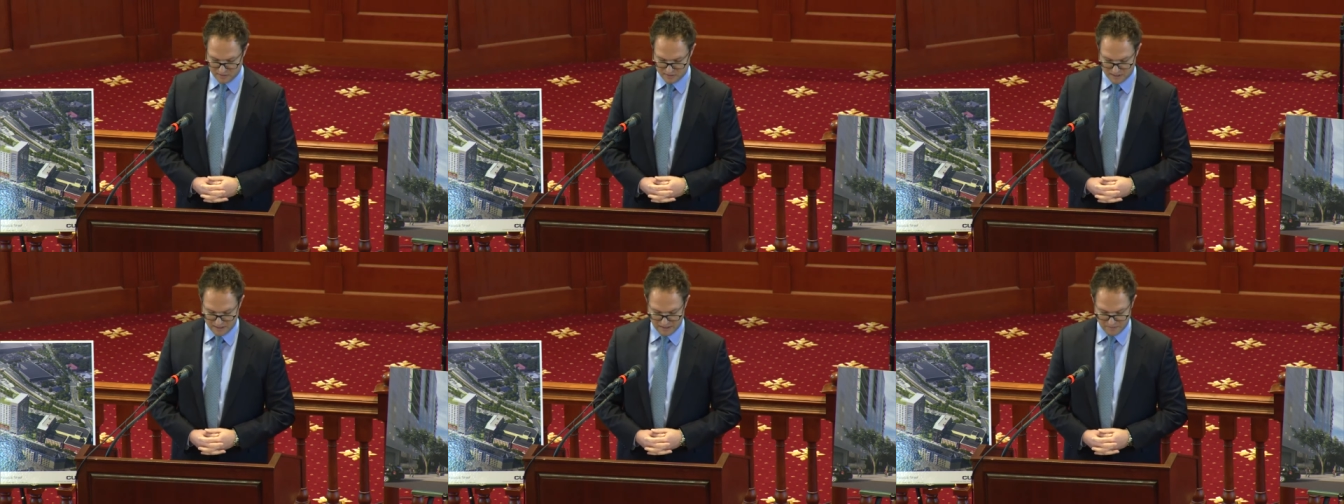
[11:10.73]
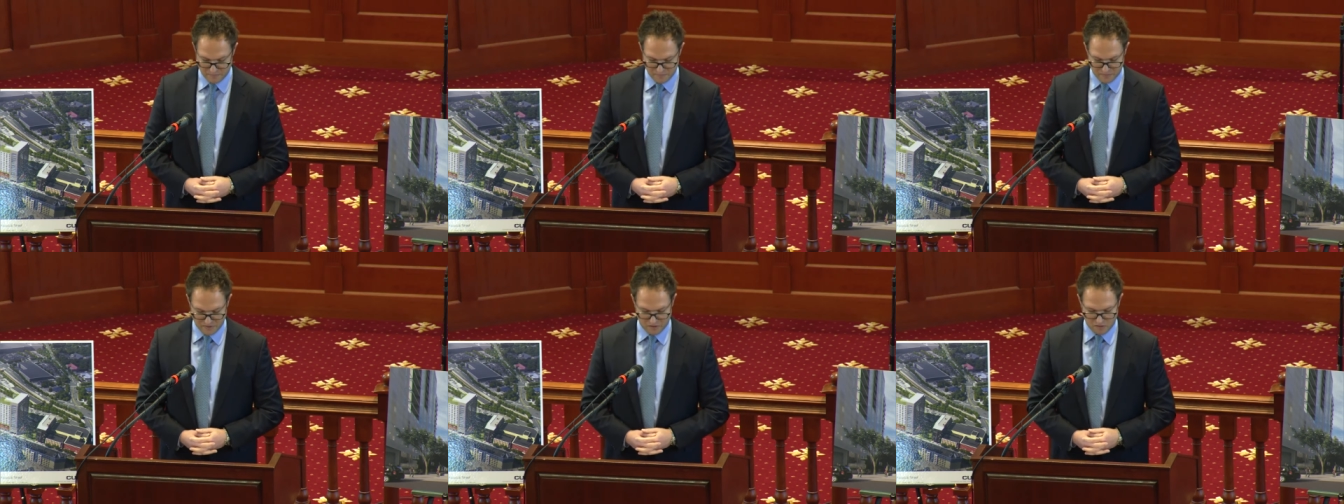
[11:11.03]

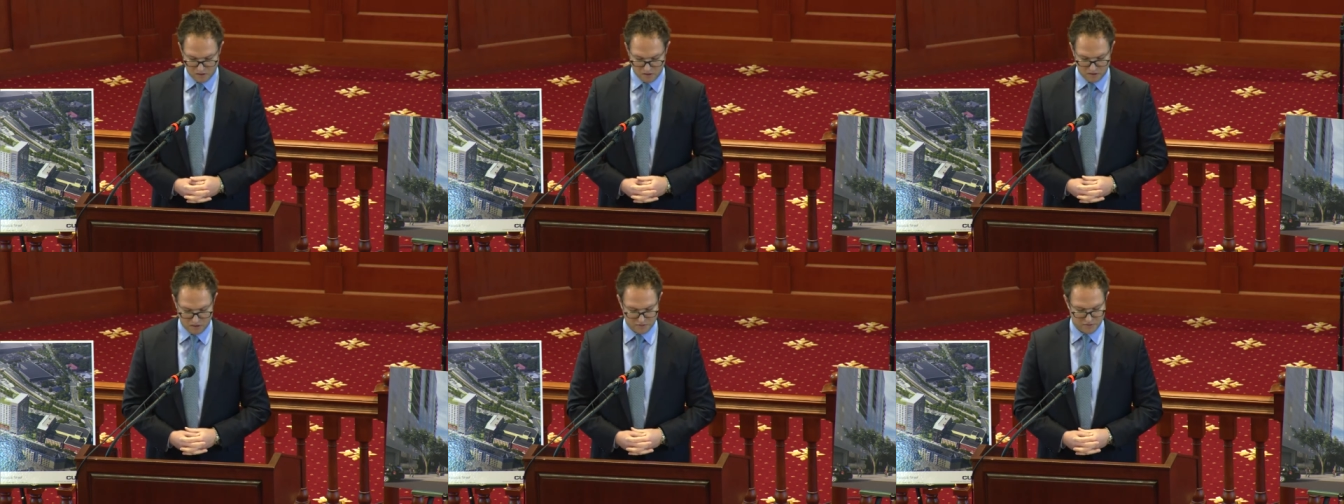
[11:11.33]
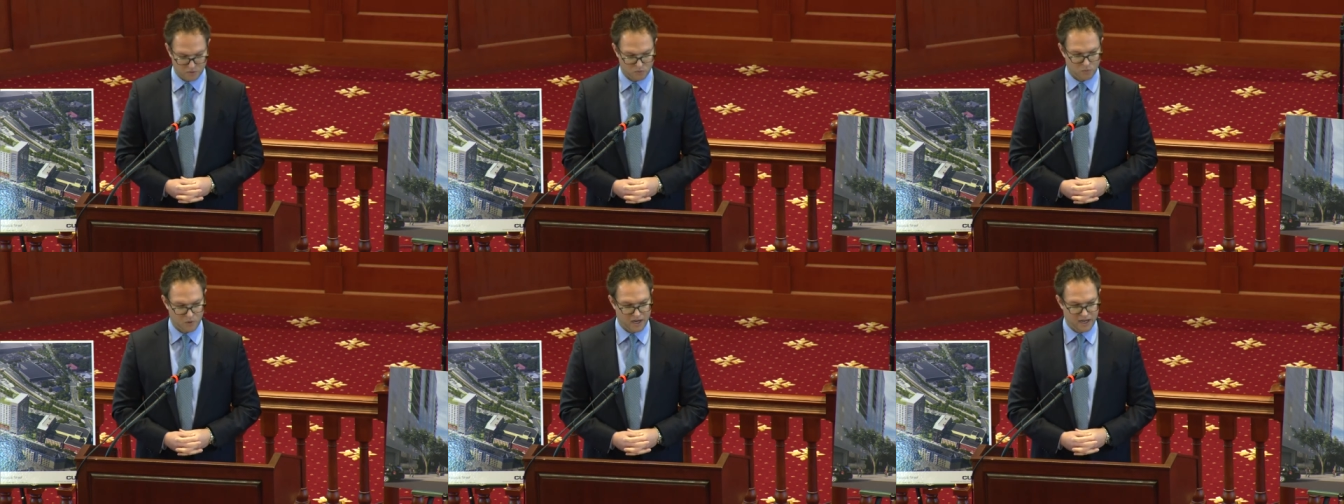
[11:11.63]
Um, they're all
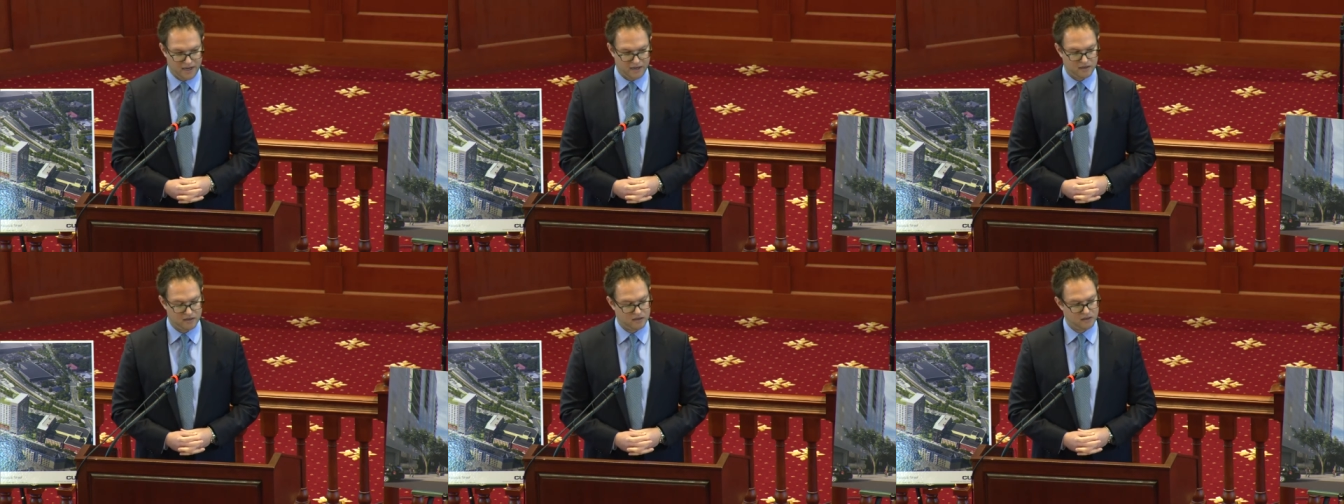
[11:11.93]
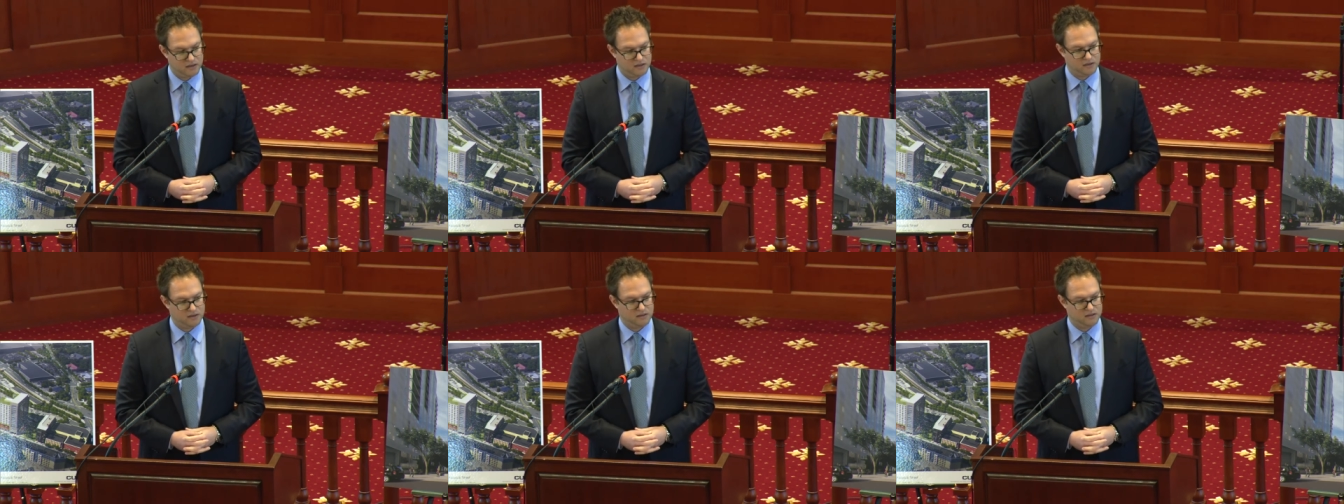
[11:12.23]
underway,
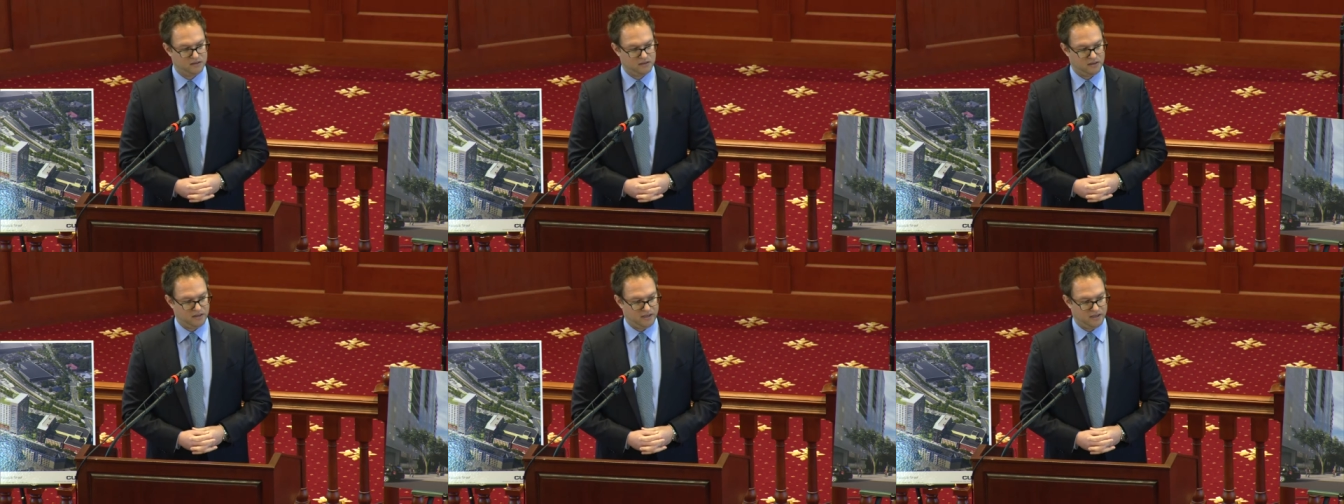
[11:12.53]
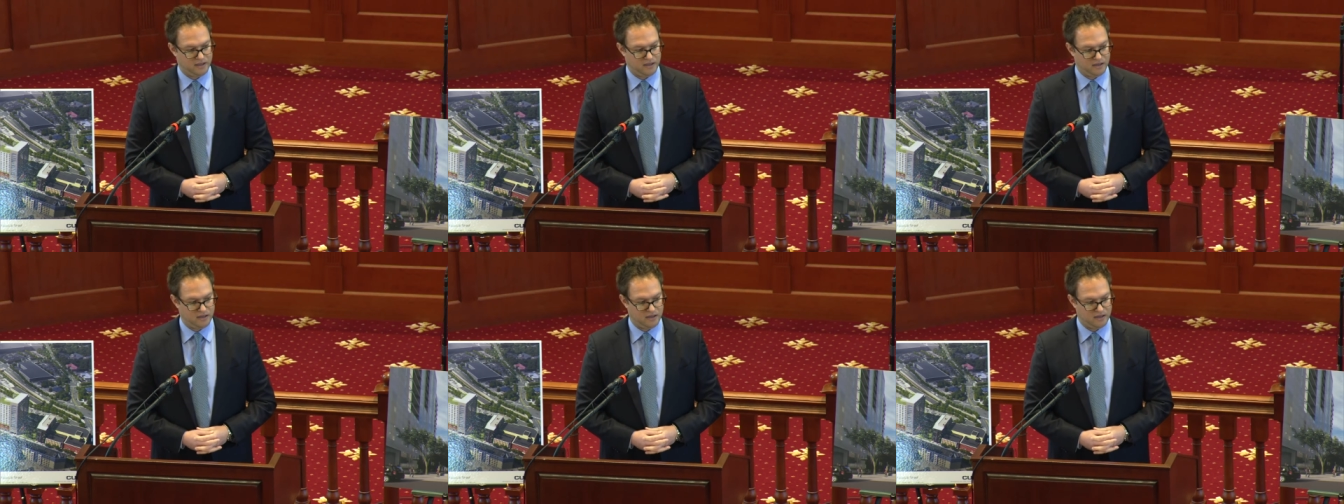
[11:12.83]

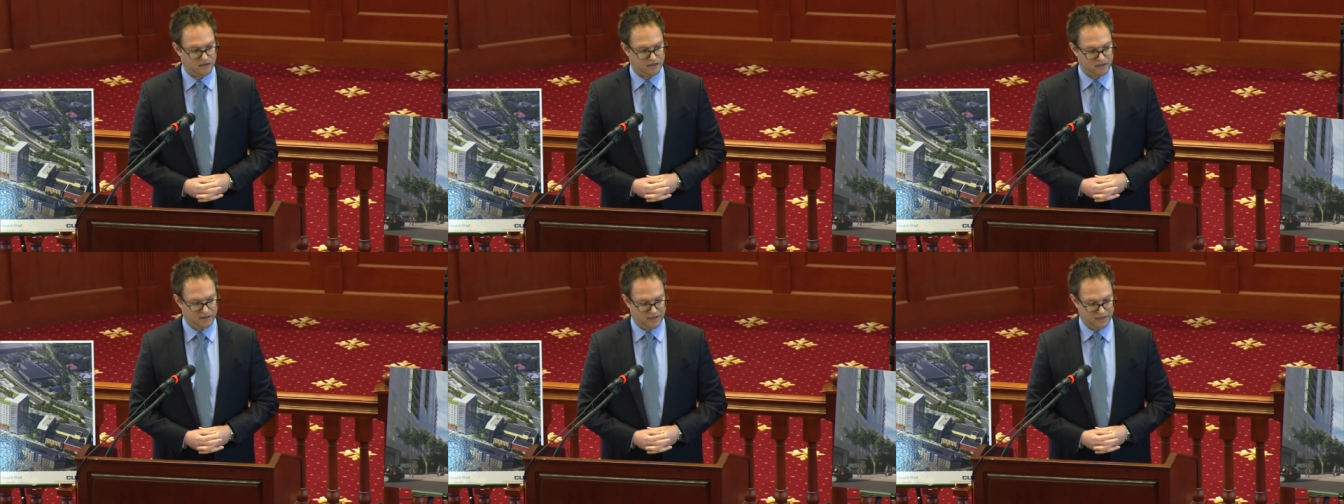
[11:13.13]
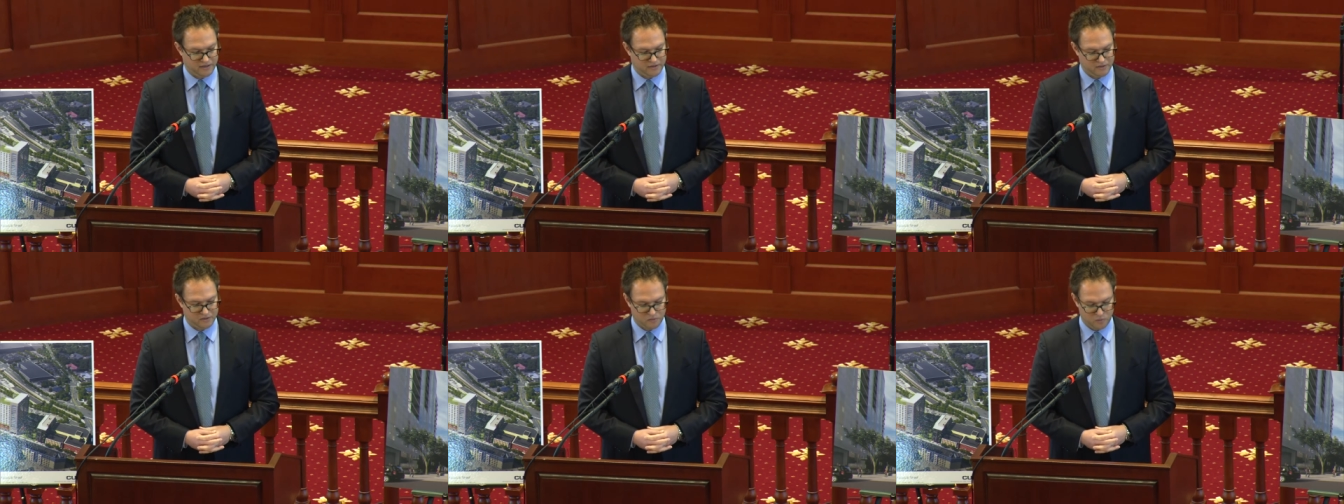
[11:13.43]
uh,
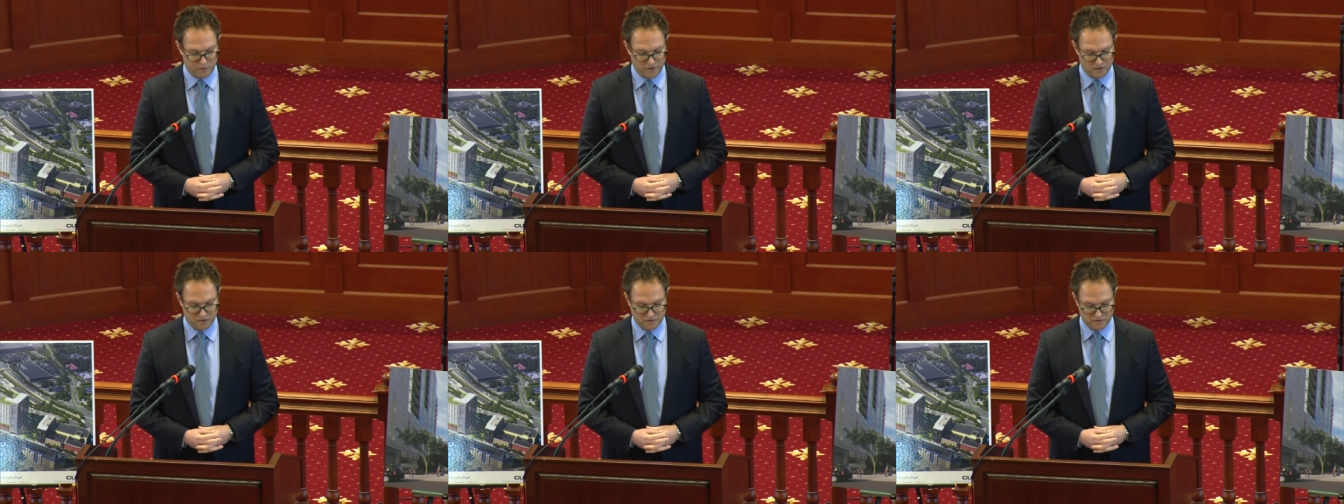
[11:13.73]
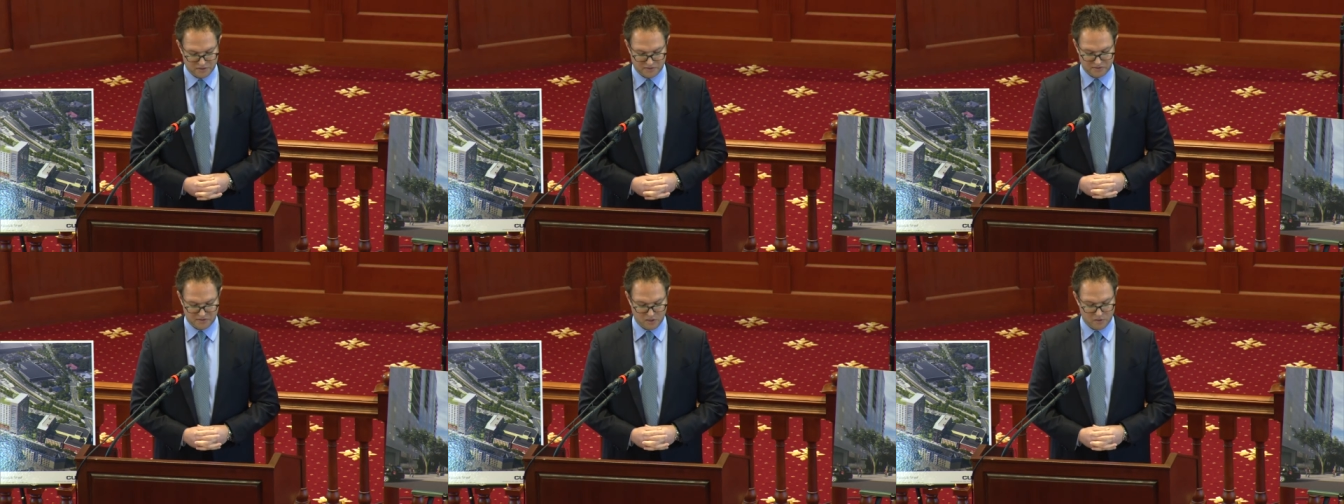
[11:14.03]
and we are
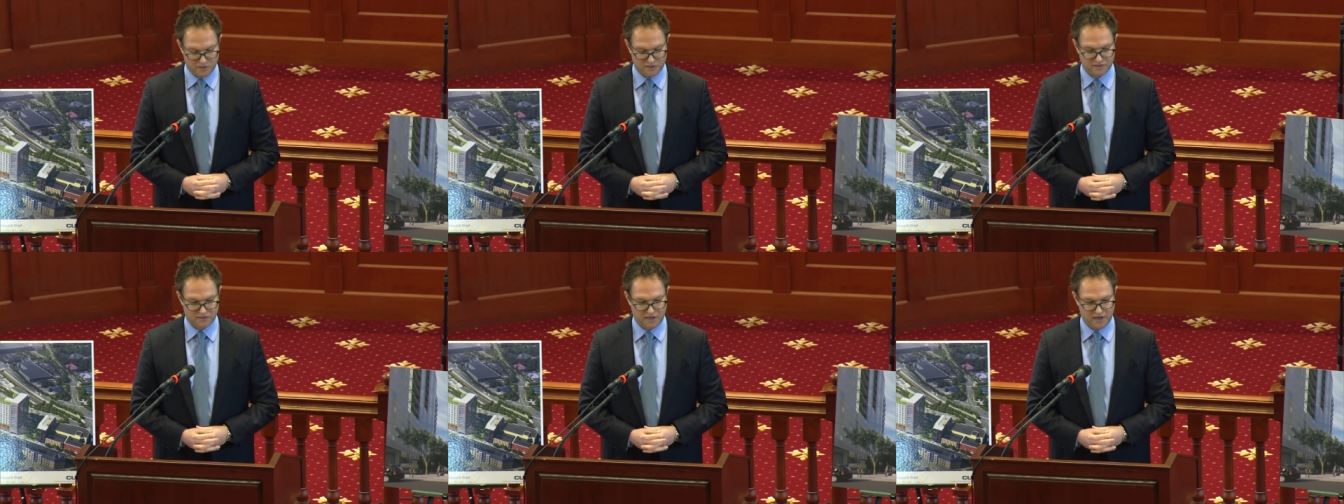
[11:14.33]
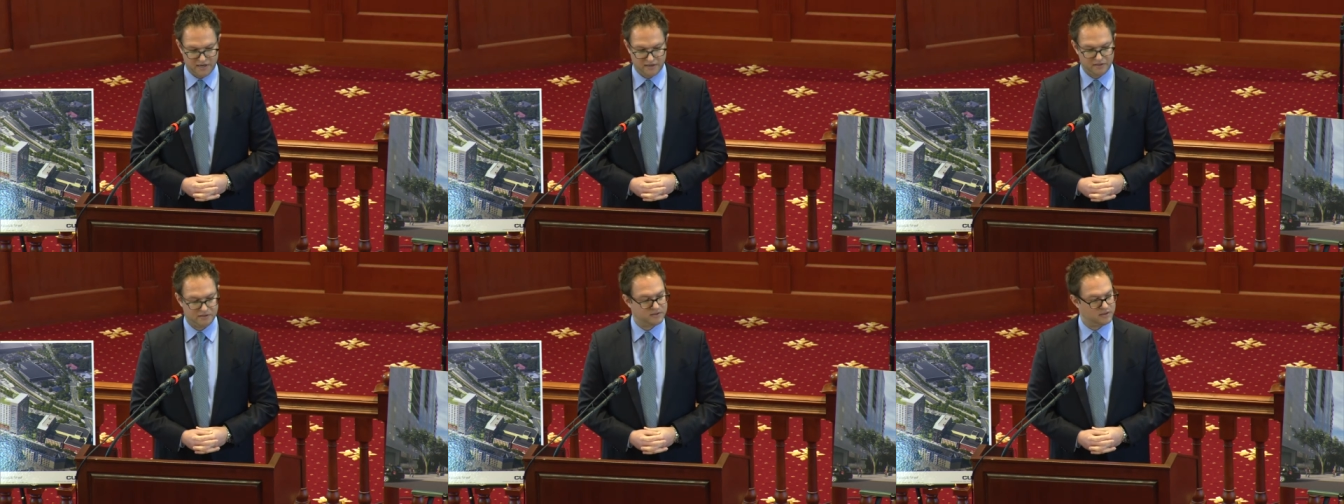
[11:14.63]
just so
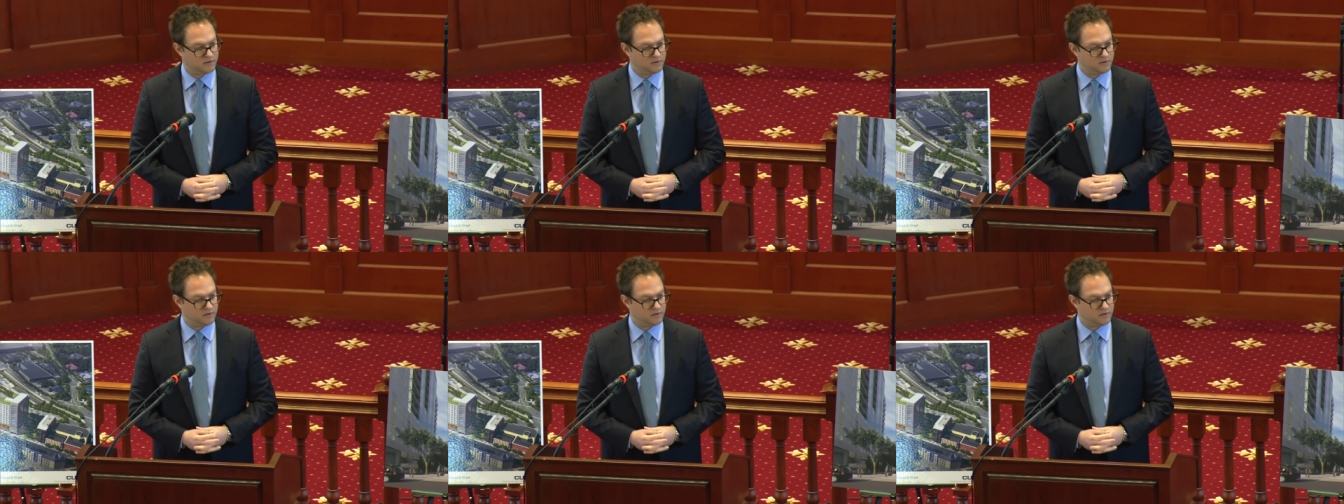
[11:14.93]
excited.